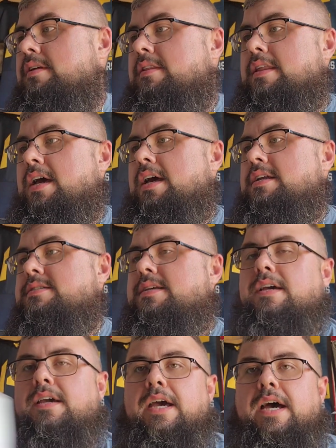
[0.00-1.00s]
that is
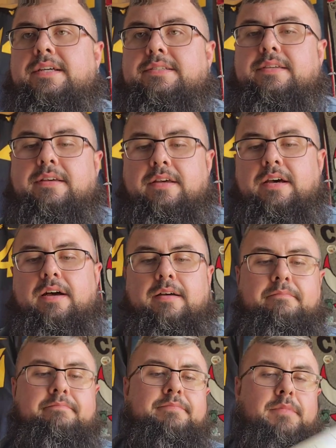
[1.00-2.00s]
it, guys.
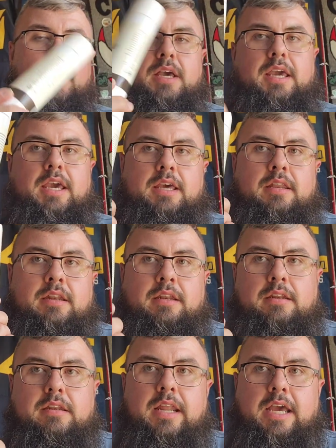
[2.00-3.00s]
Um, again,
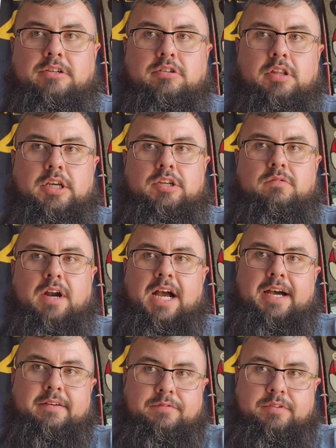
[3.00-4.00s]
naturally
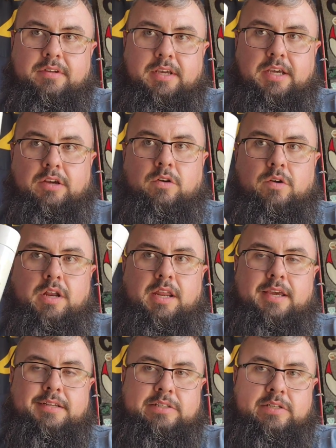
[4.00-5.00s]
derived
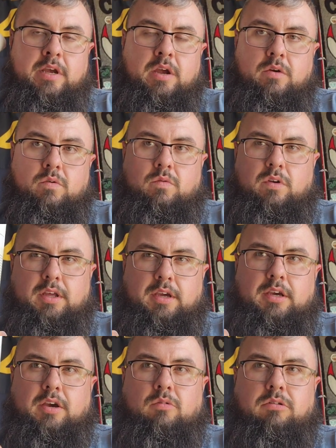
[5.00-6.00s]
ingredients, really
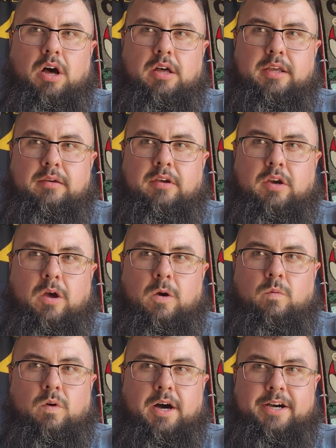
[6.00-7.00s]
good quality co
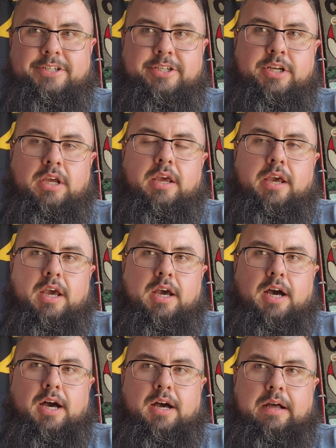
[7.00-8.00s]
wash.
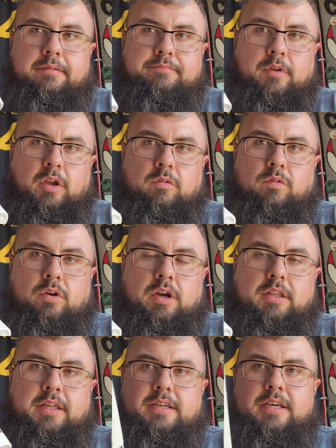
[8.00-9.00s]
Um,
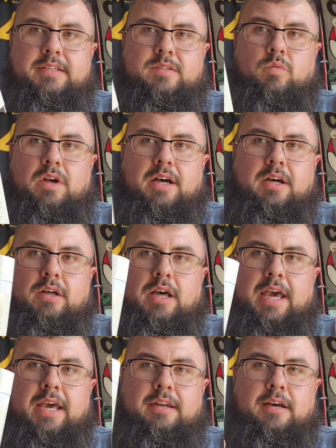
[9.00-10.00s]
really does well
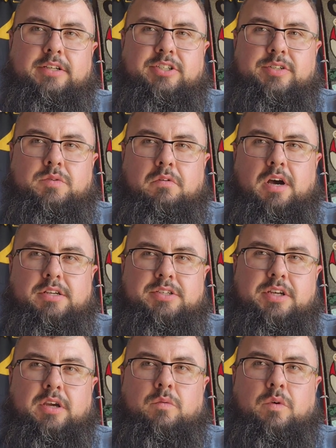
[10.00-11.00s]
at not just
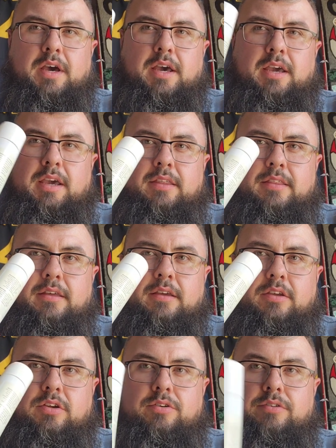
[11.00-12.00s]
washing away
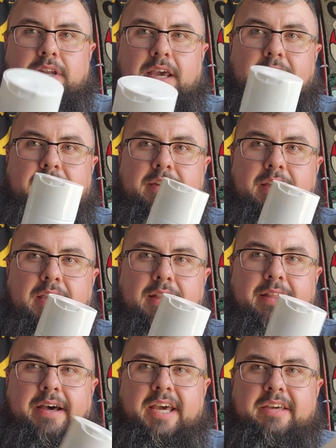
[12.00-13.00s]
your day to day
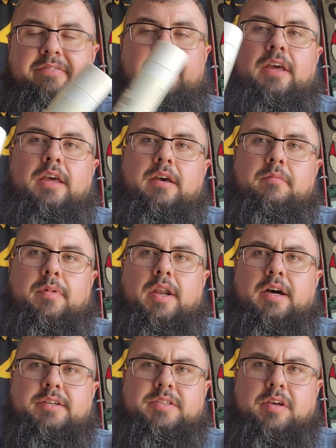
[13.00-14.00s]
life, but
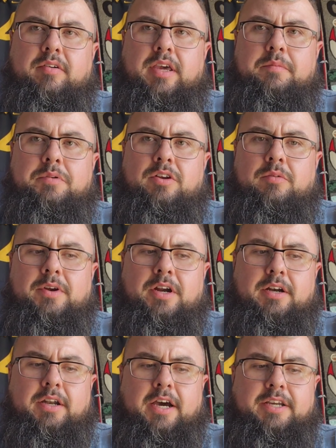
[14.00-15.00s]
also keeping your
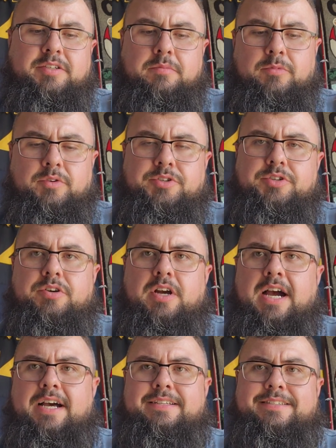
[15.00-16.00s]
beard nice and
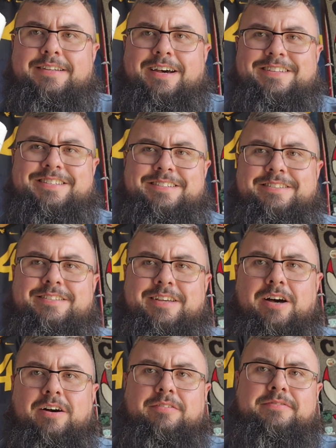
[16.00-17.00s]
moisturized, nice and
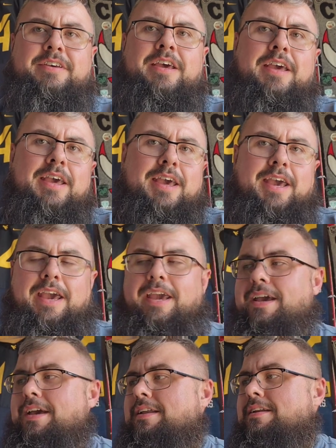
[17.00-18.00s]
soft,
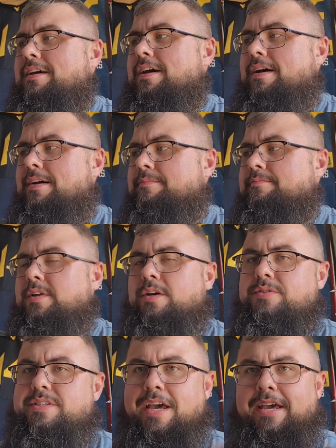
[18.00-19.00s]
and um, no
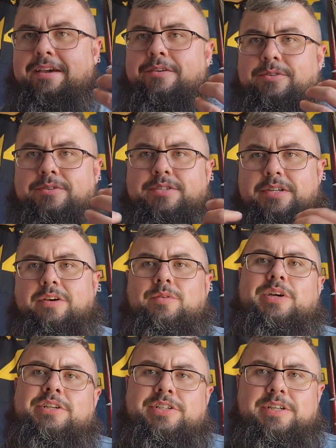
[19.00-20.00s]
tangles, no
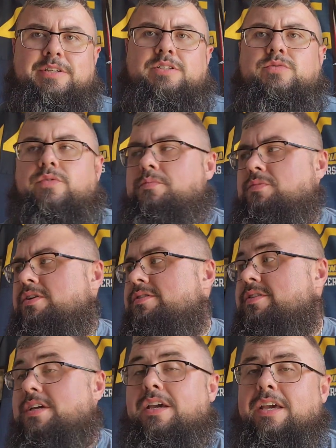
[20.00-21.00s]
itchiness from
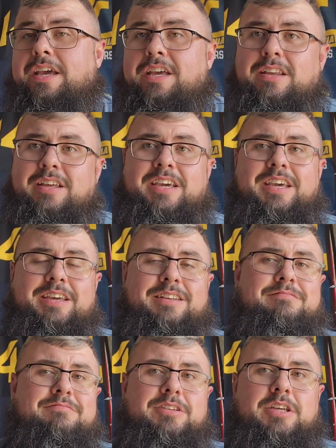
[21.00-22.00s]
using. And
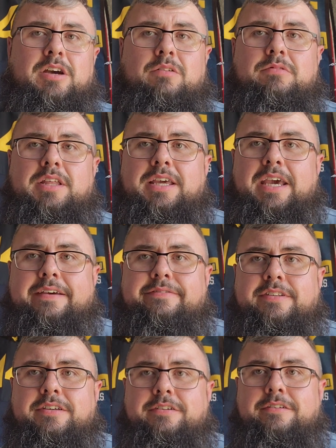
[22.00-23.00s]
again, you don't really have
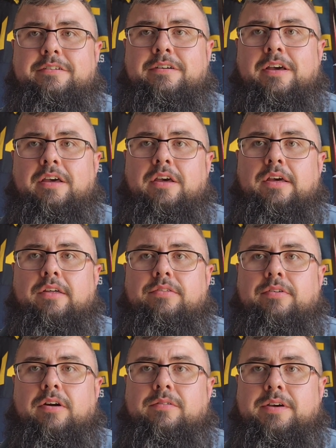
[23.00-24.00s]
to
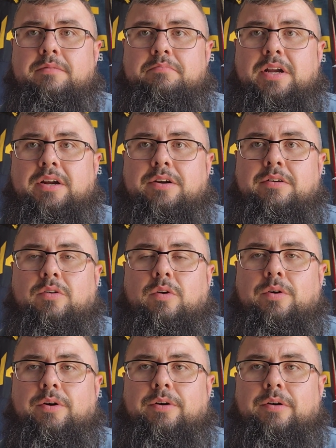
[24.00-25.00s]
throw in beard
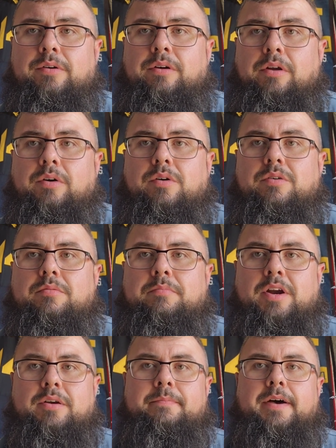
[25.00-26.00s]
oil or
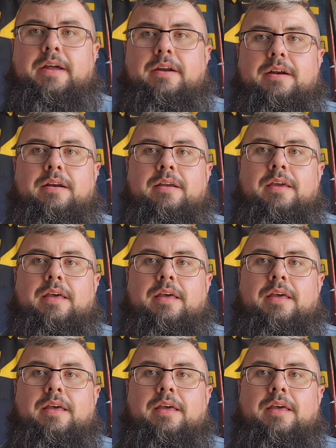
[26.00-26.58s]
beard butter